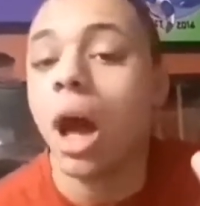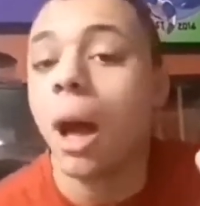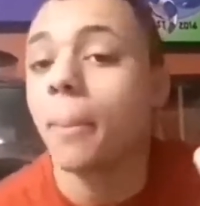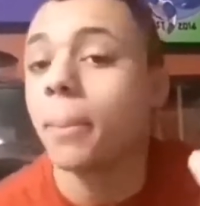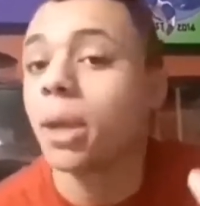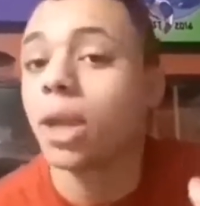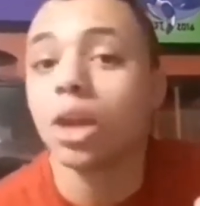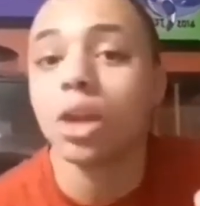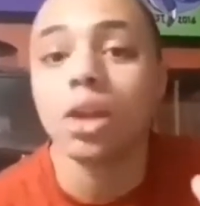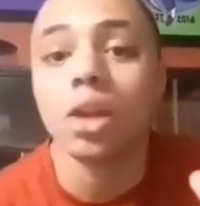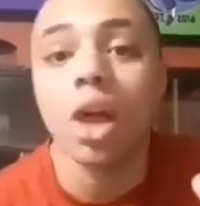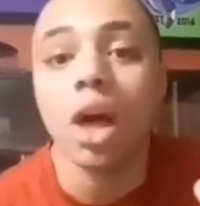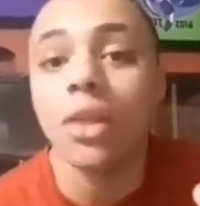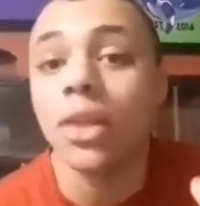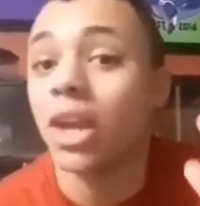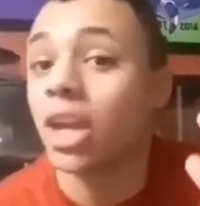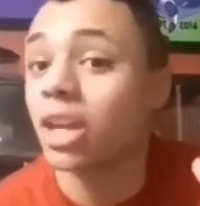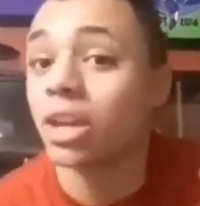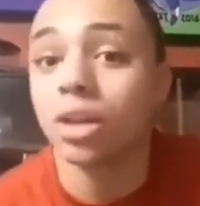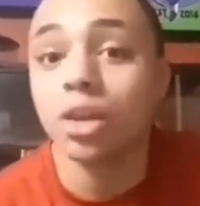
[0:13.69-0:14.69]
They get
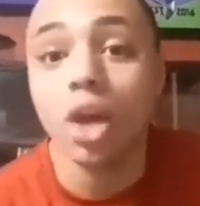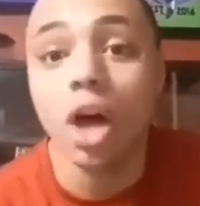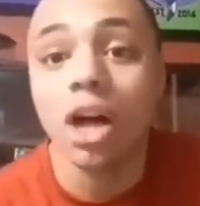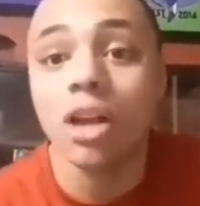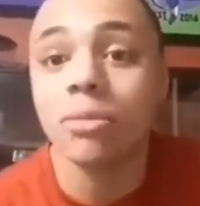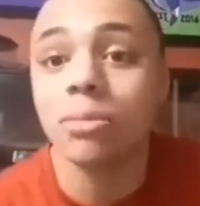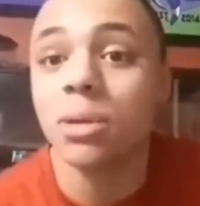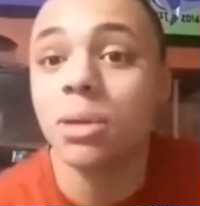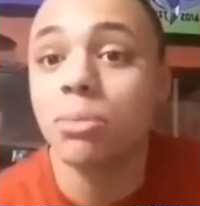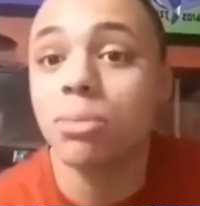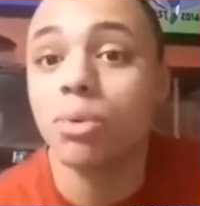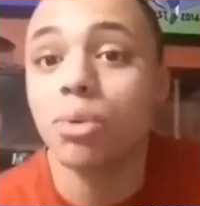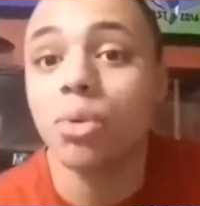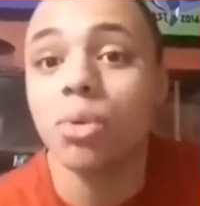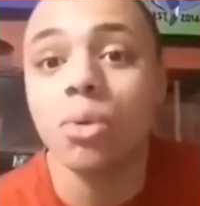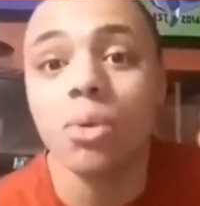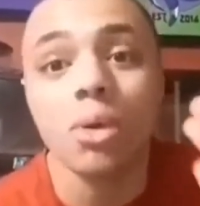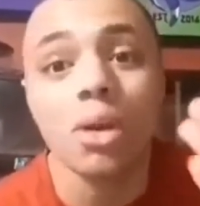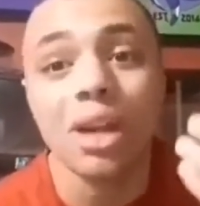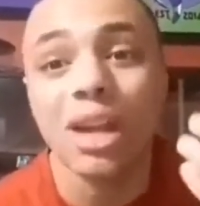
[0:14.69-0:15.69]
a lot of
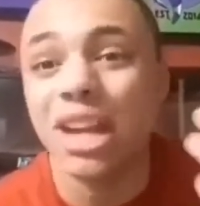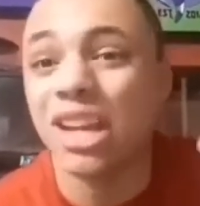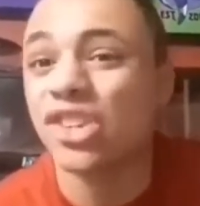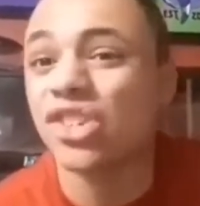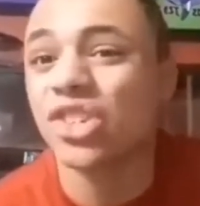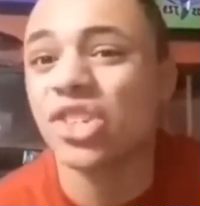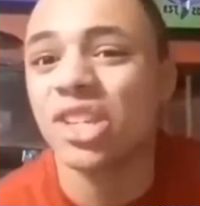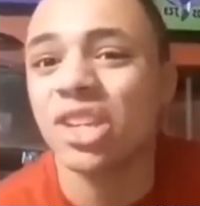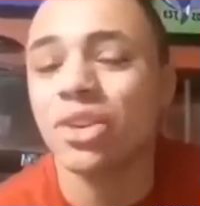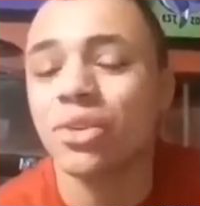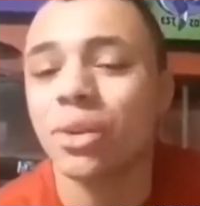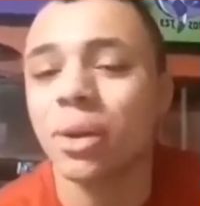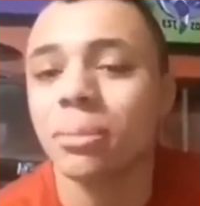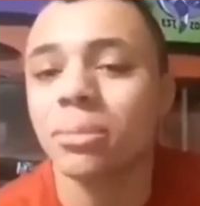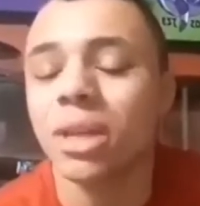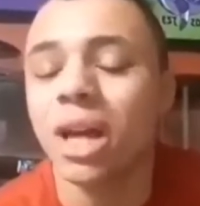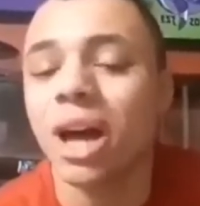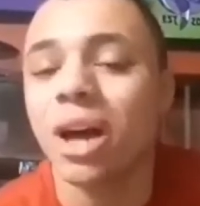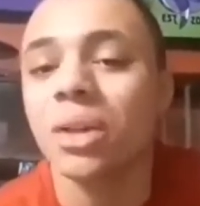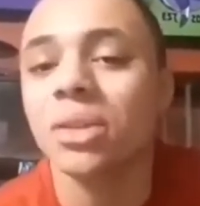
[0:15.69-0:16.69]
people interested in
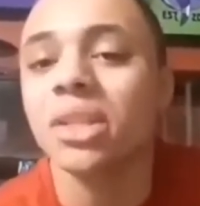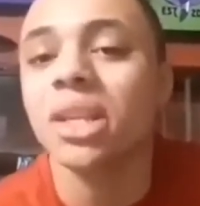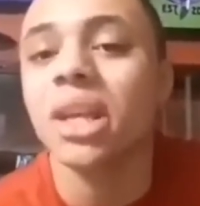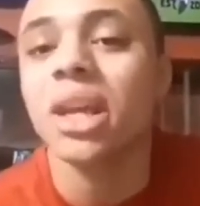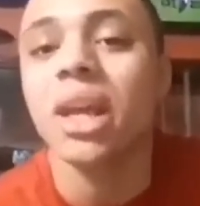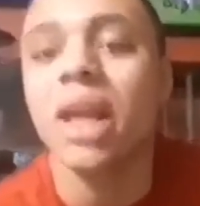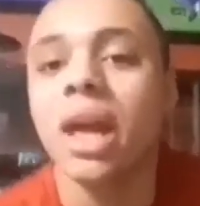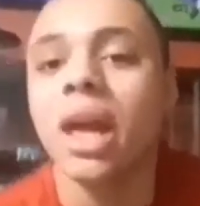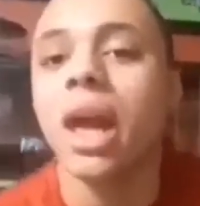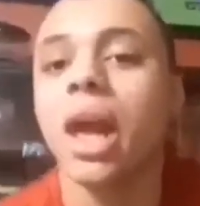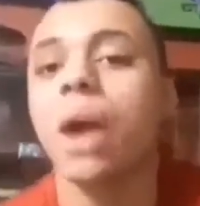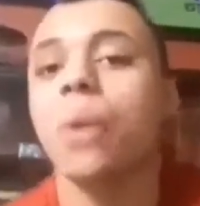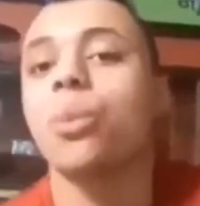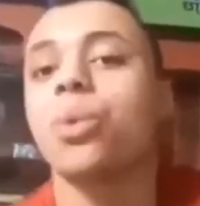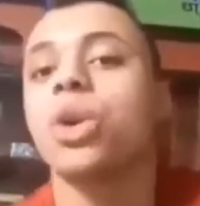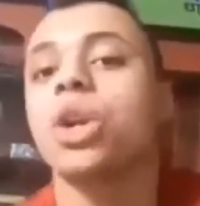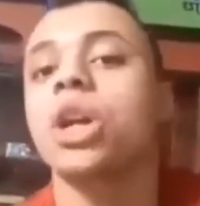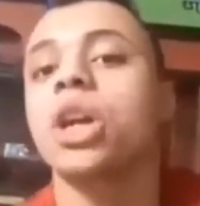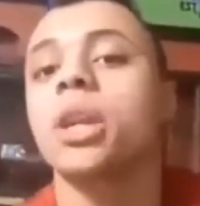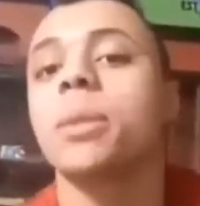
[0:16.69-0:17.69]
reptiles,
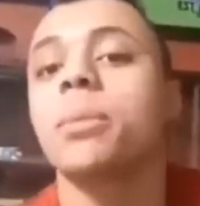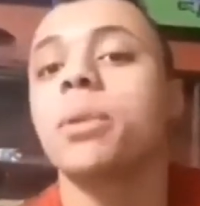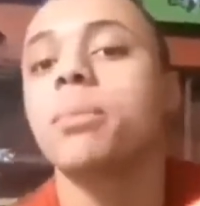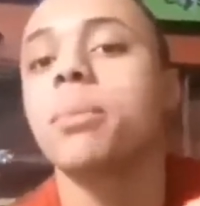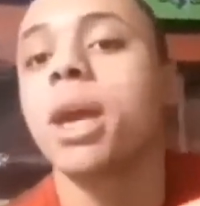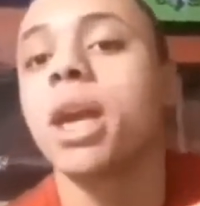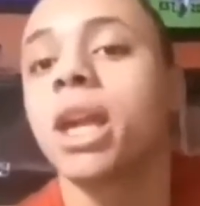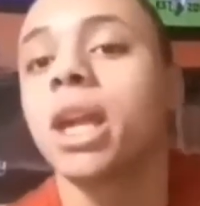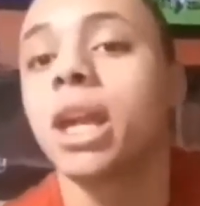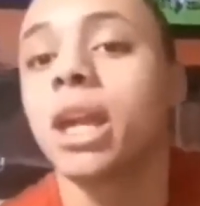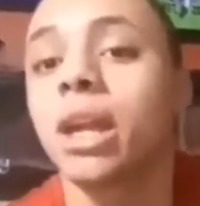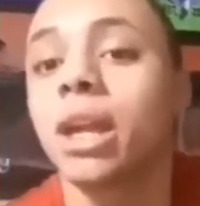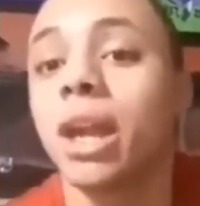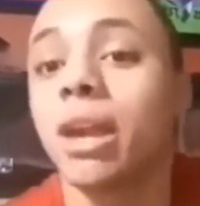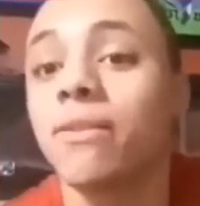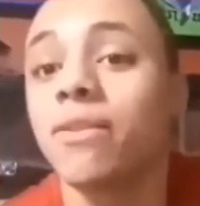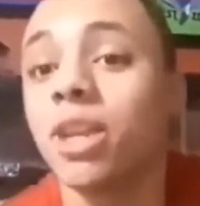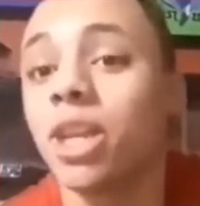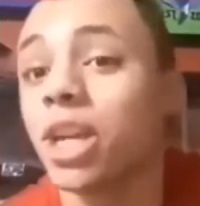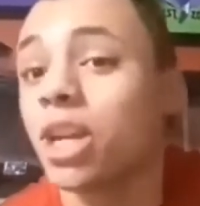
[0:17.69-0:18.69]
and we're going to be
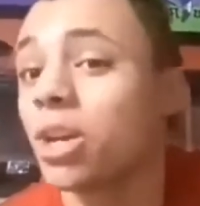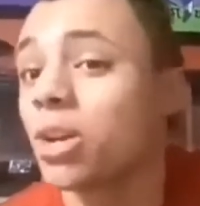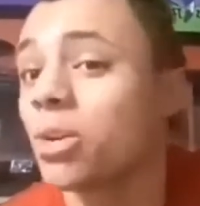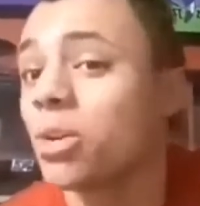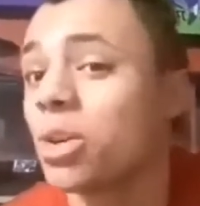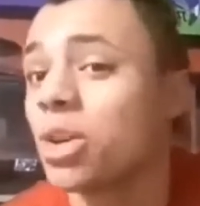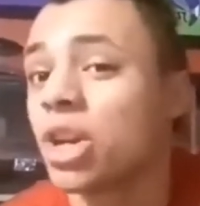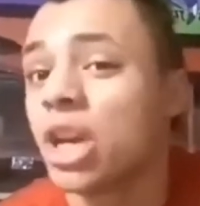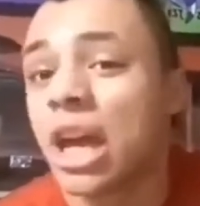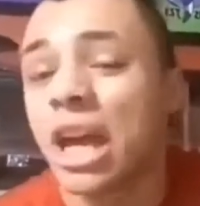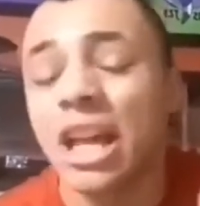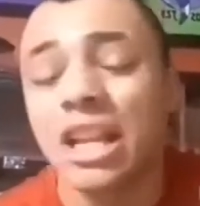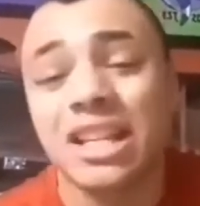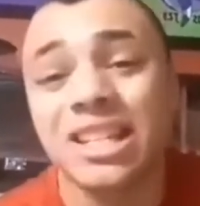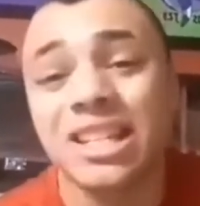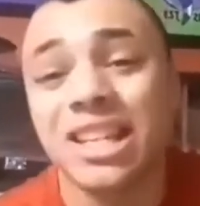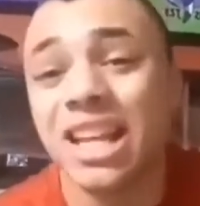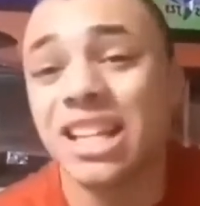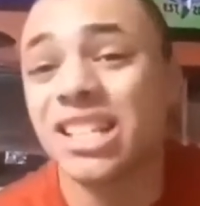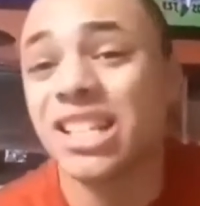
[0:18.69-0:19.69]
making a video
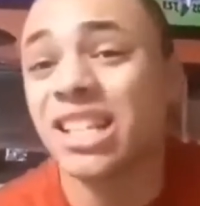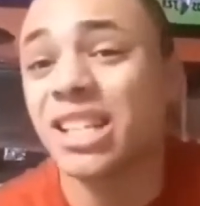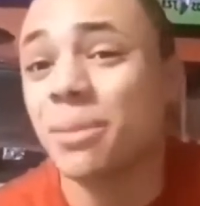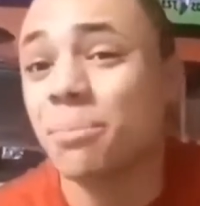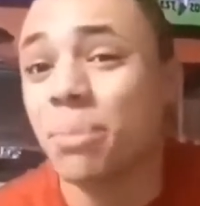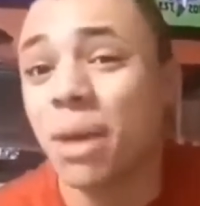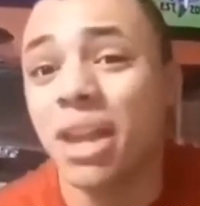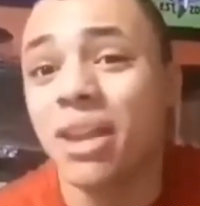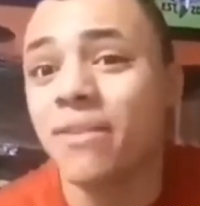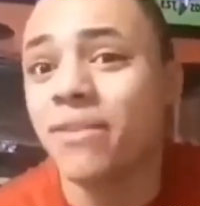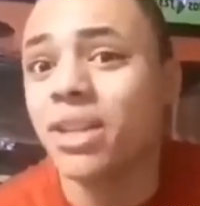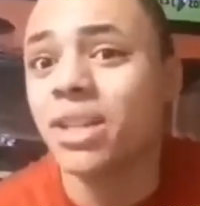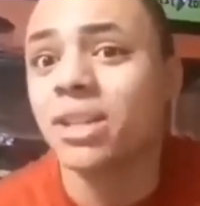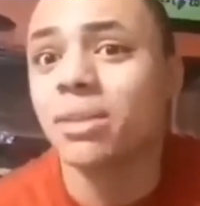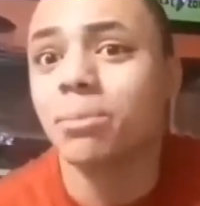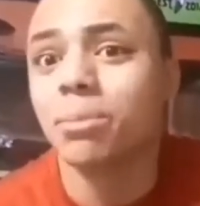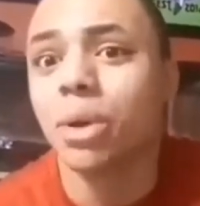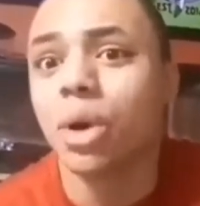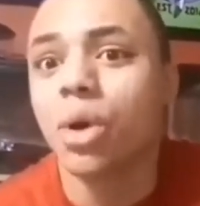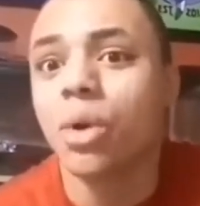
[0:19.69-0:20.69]
discussing the
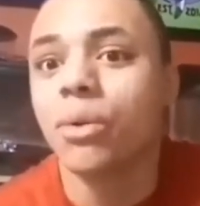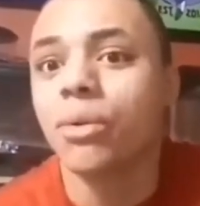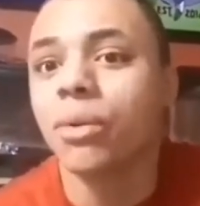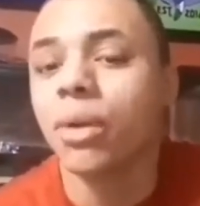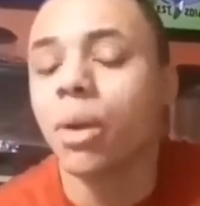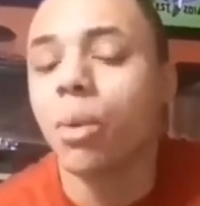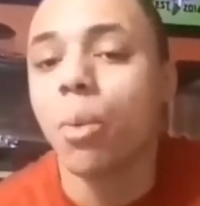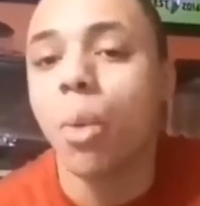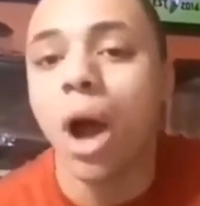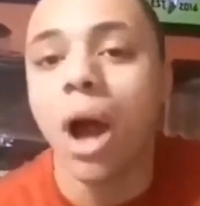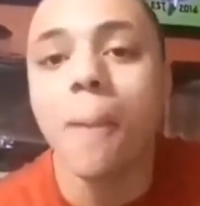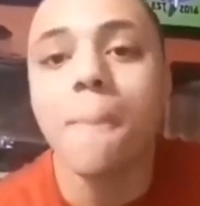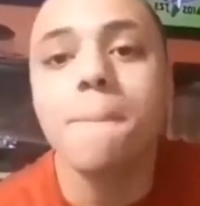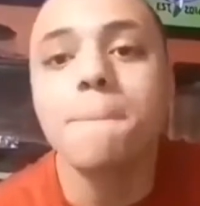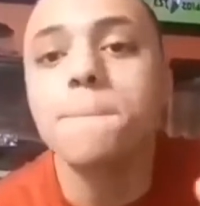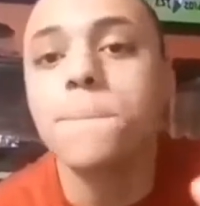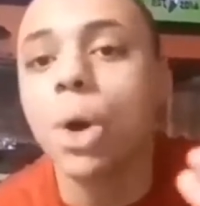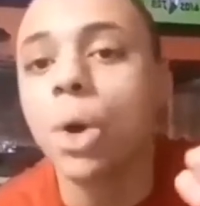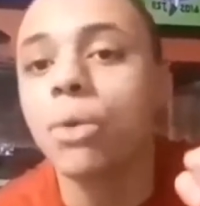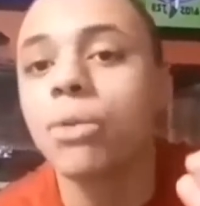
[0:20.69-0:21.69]
benefits of both and
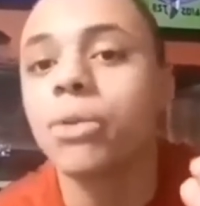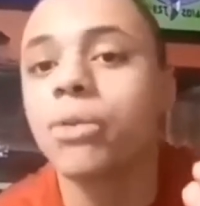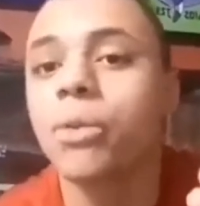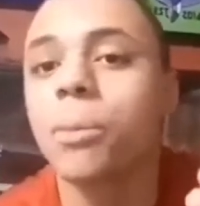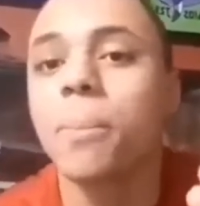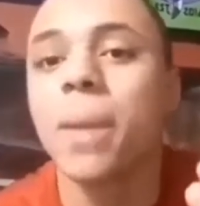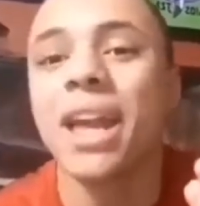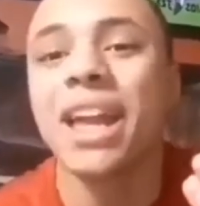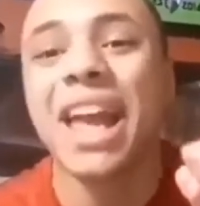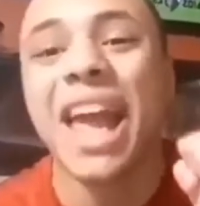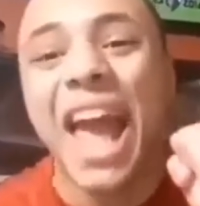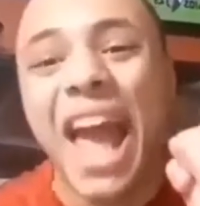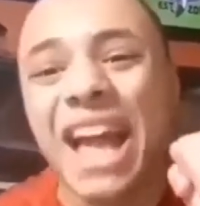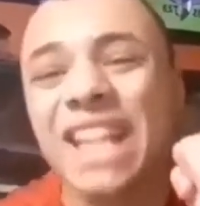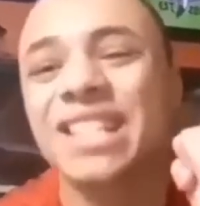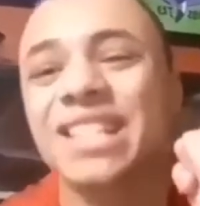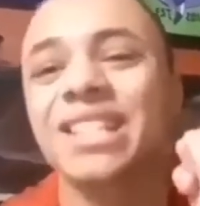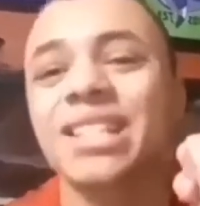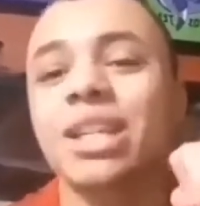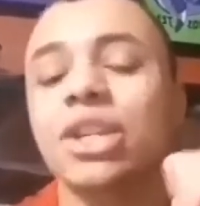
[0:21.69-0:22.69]
why both of them make
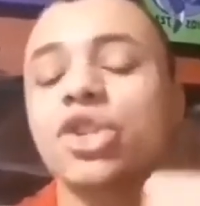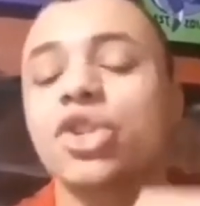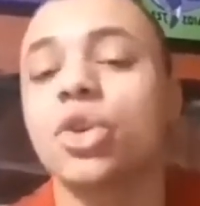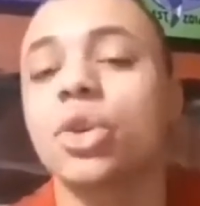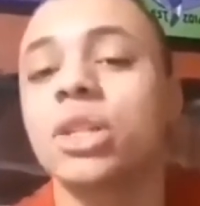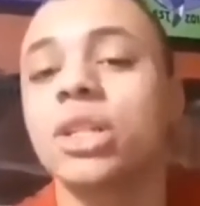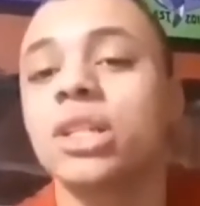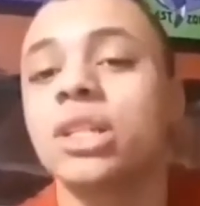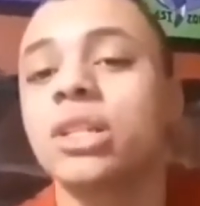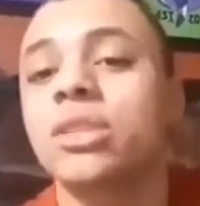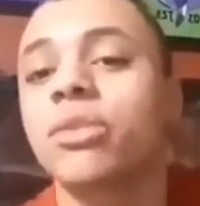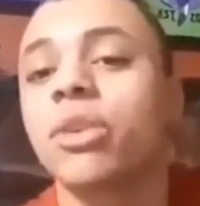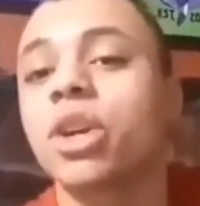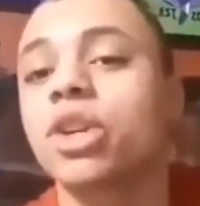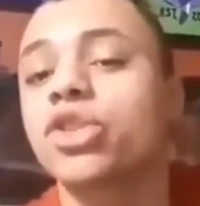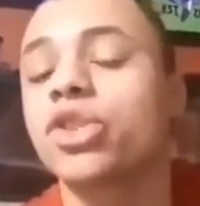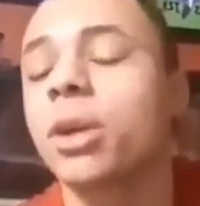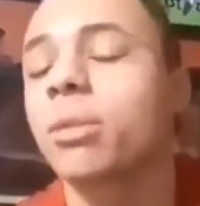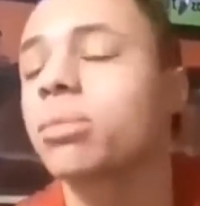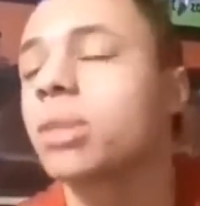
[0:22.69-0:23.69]
excellent choices as
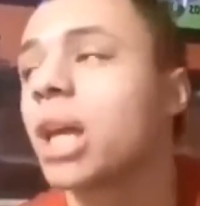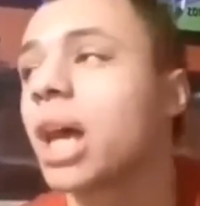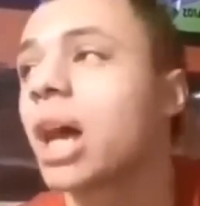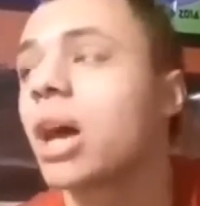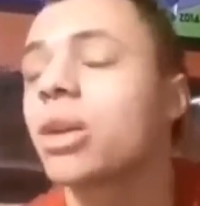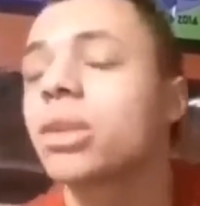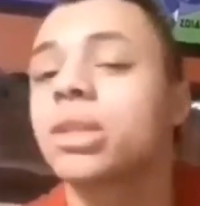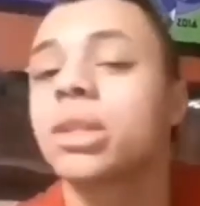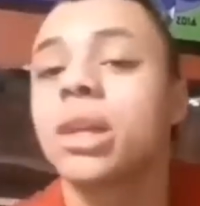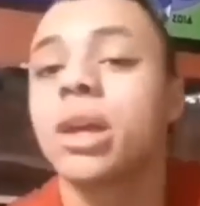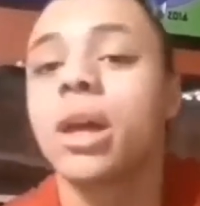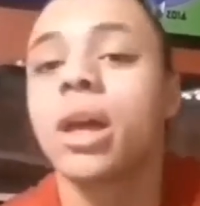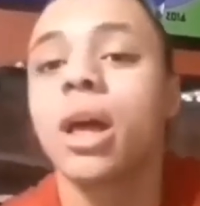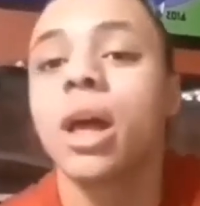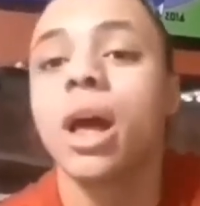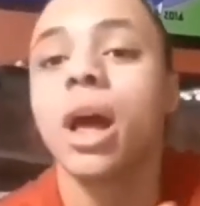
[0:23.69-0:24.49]
first reptiles.